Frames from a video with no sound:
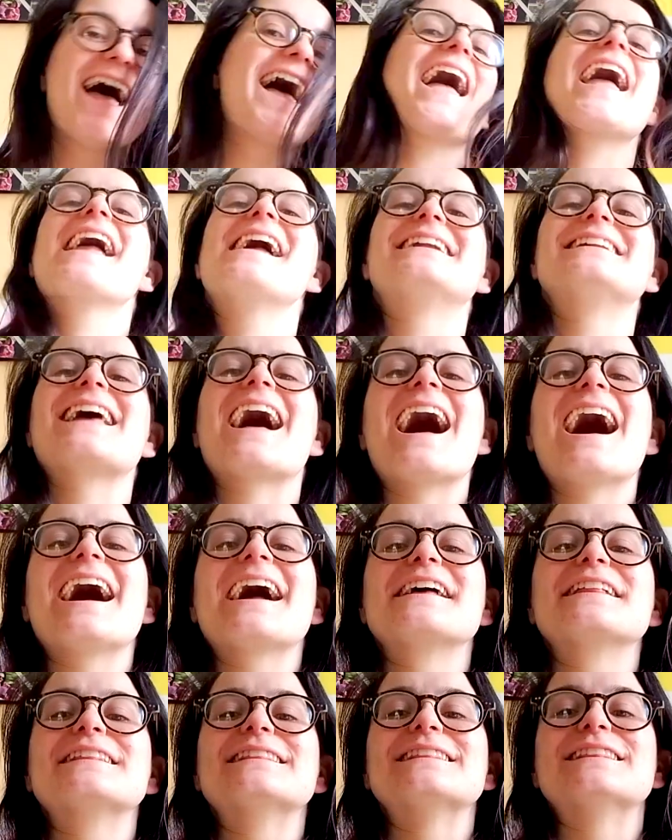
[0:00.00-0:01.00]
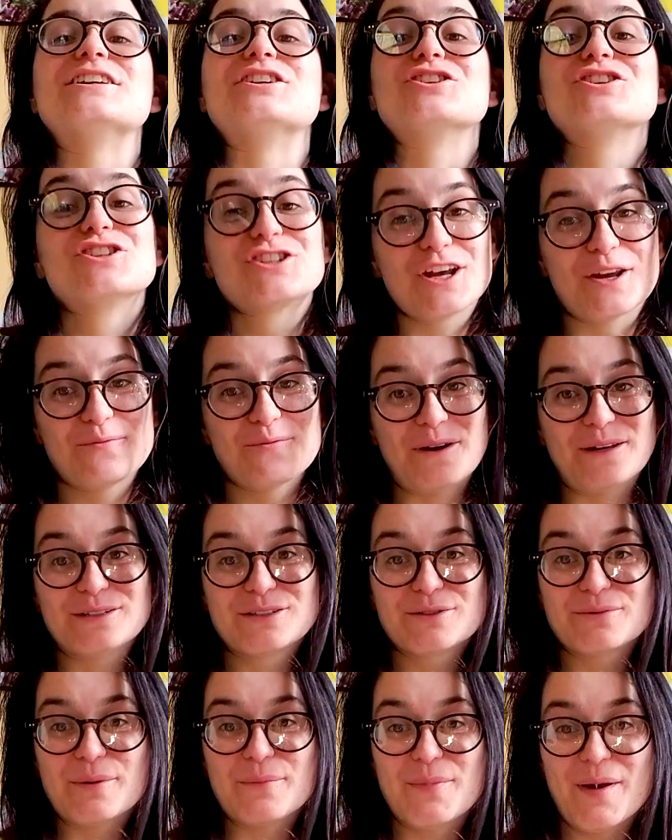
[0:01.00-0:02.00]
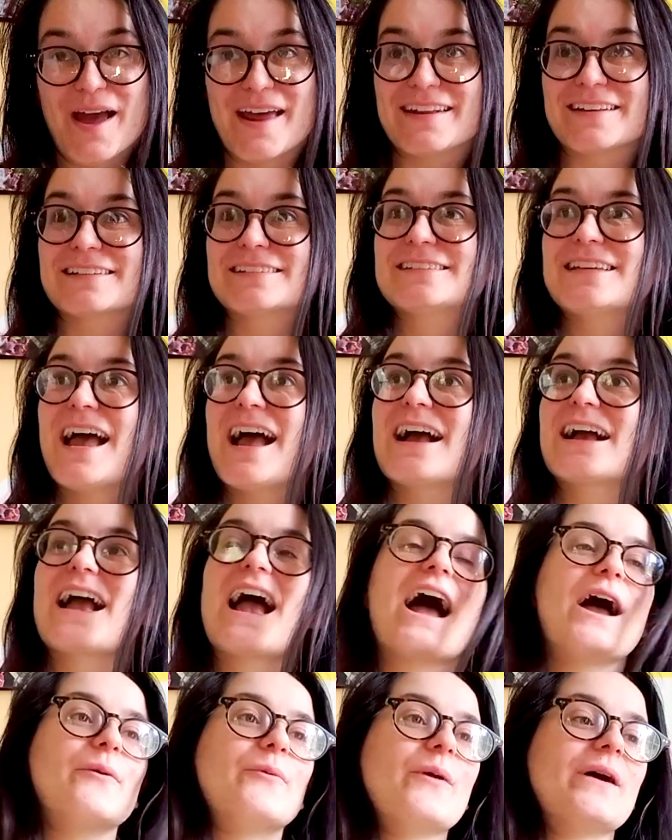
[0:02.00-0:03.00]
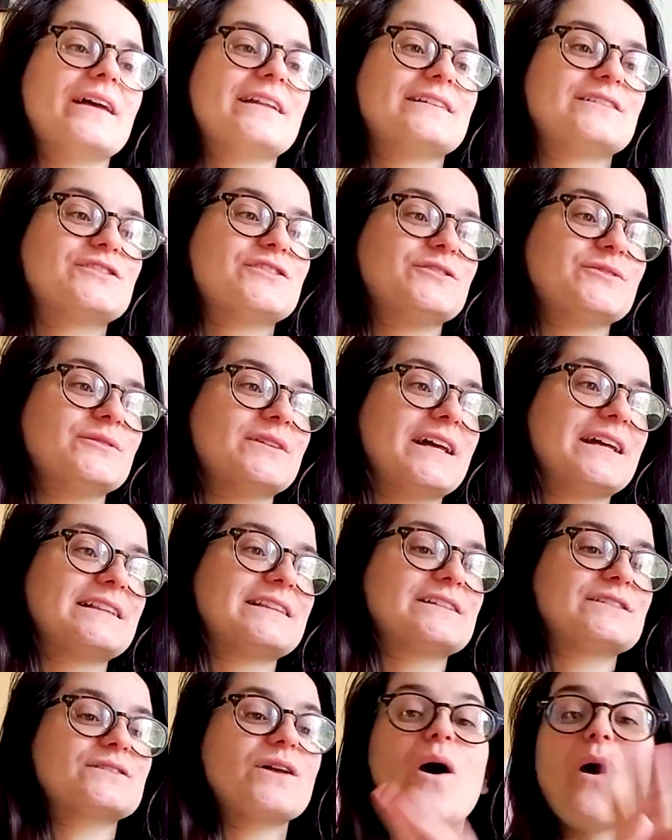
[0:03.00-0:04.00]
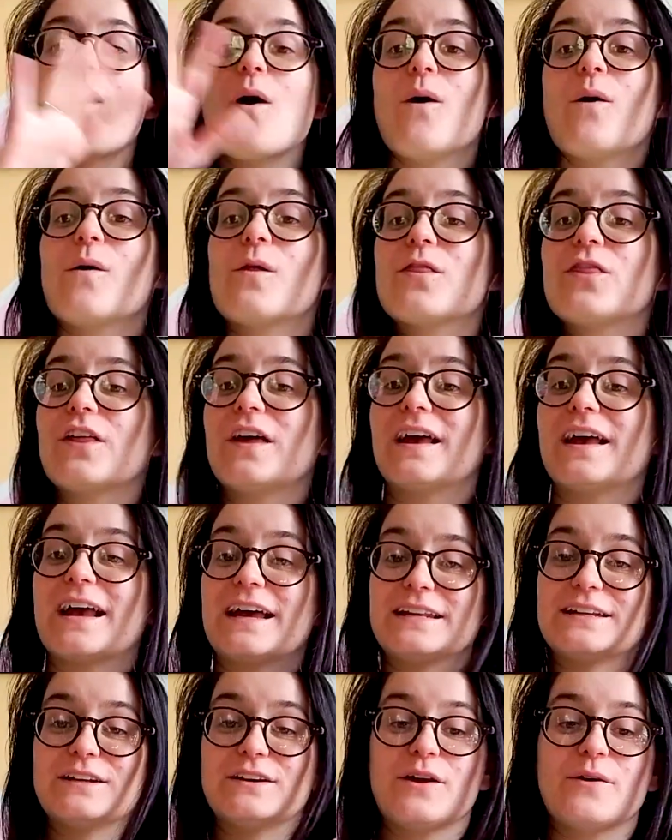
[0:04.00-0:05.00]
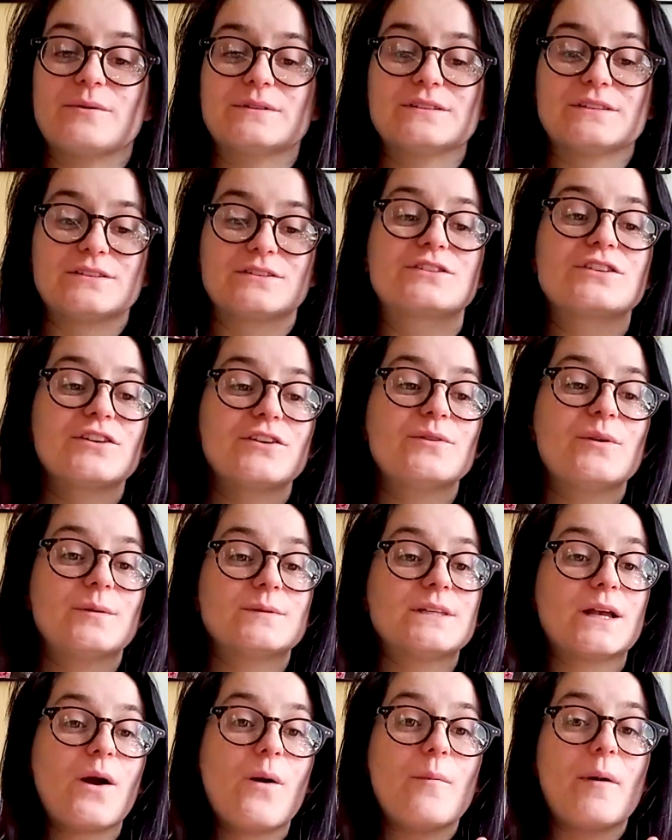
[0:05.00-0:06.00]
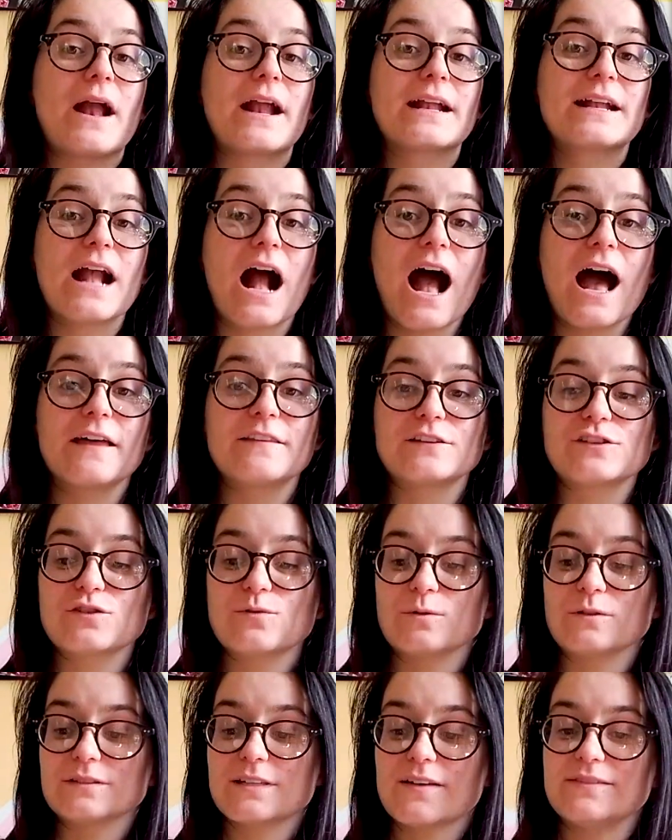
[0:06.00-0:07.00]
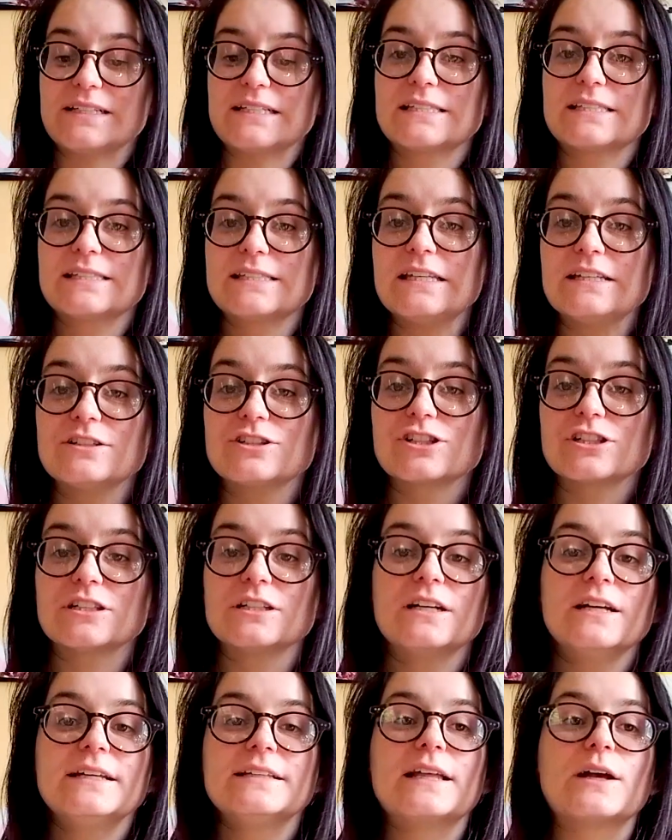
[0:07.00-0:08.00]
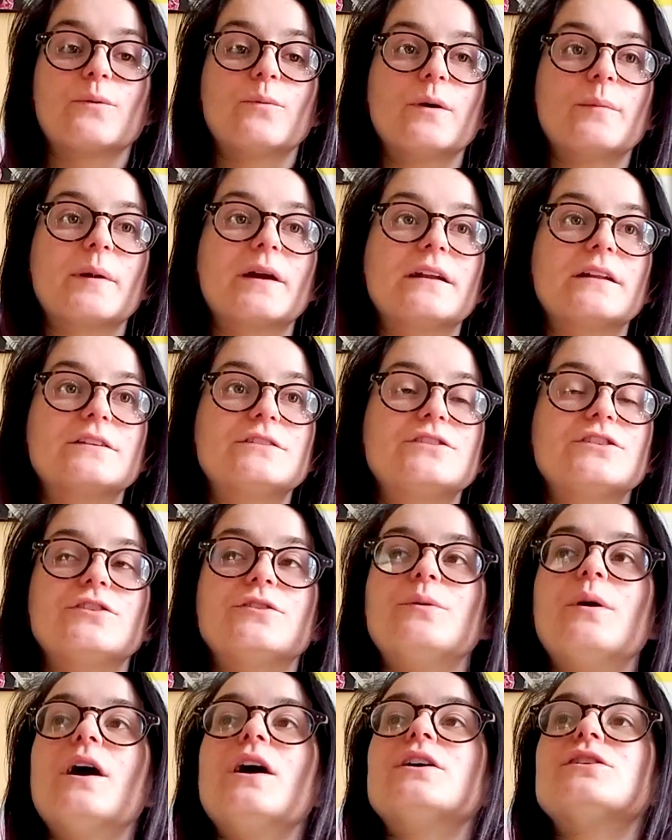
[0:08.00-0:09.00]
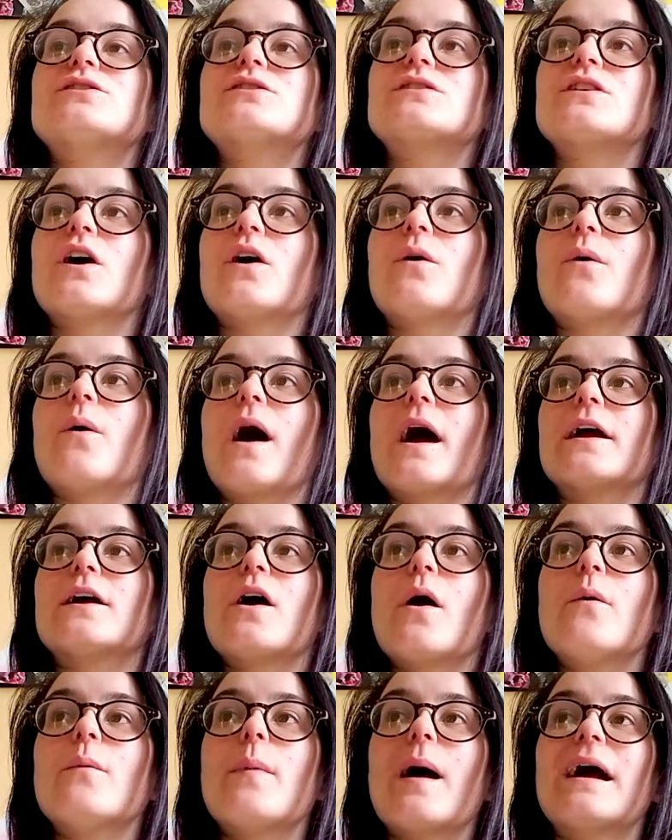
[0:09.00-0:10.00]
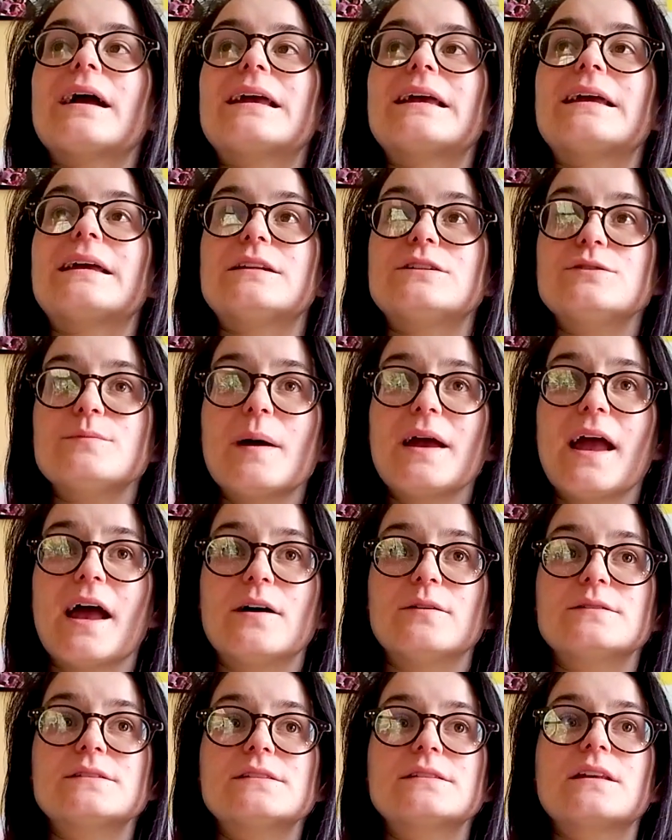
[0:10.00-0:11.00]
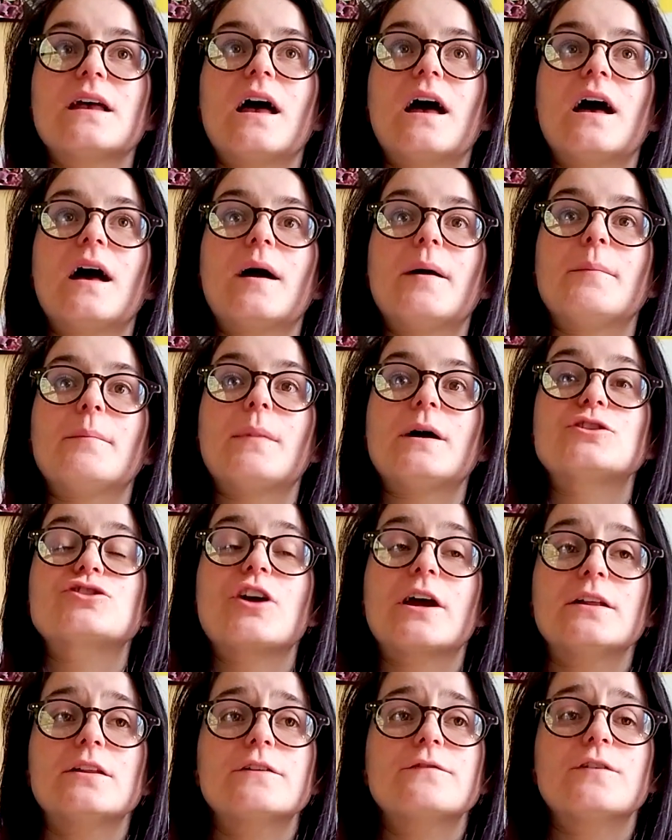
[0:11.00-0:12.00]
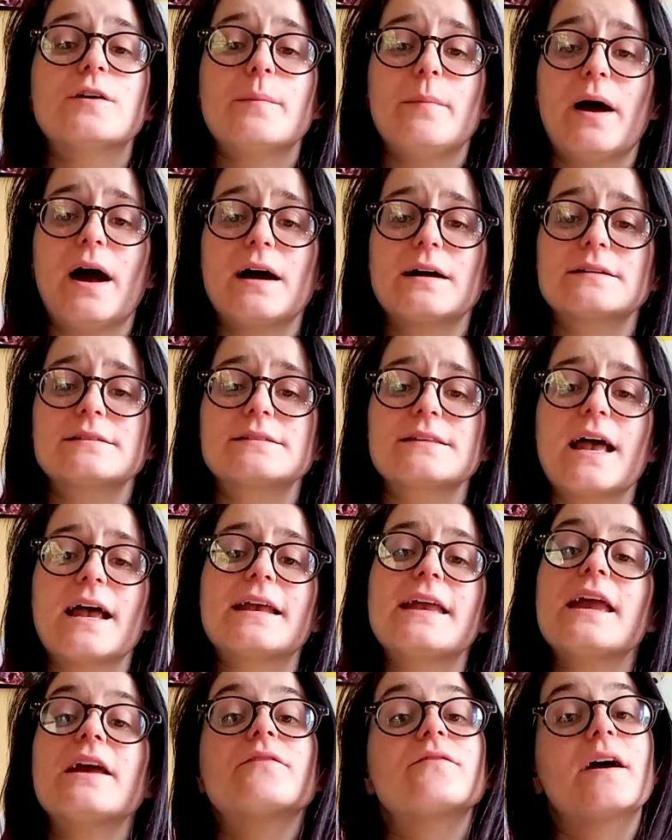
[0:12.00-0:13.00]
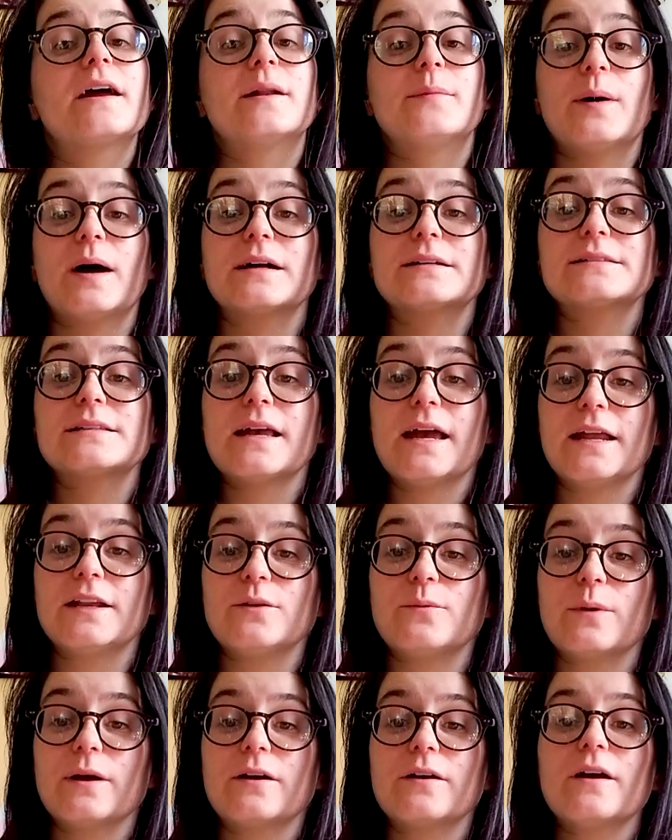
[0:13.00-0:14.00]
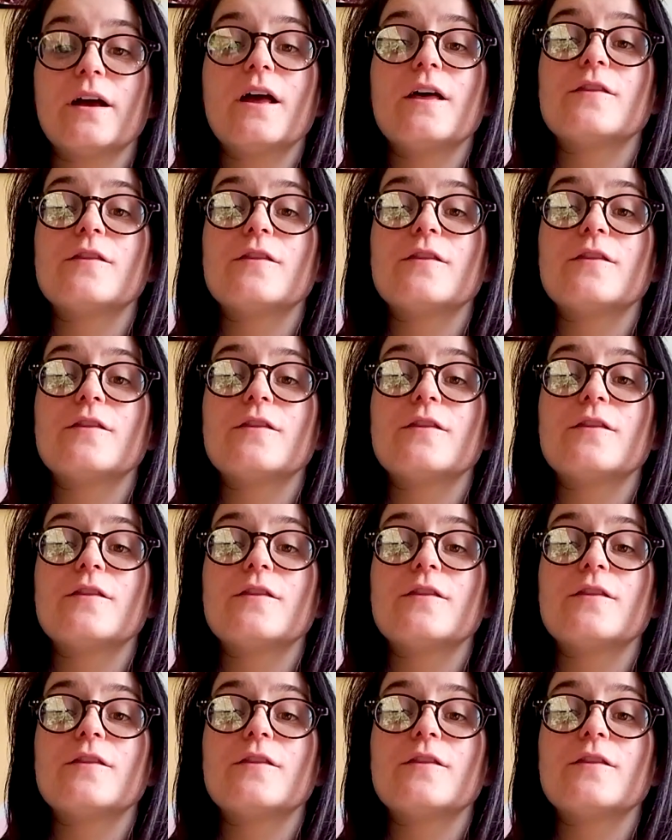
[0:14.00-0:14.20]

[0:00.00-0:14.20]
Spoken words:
And I legit went into a panic attack. I went into like this whole thing. I didn't know what to do. I was like, oh my God, this squirrel's having a seizure. Like, what am I gonna do? So I go back into my house, try to look for a box. I can't find a box anywhere.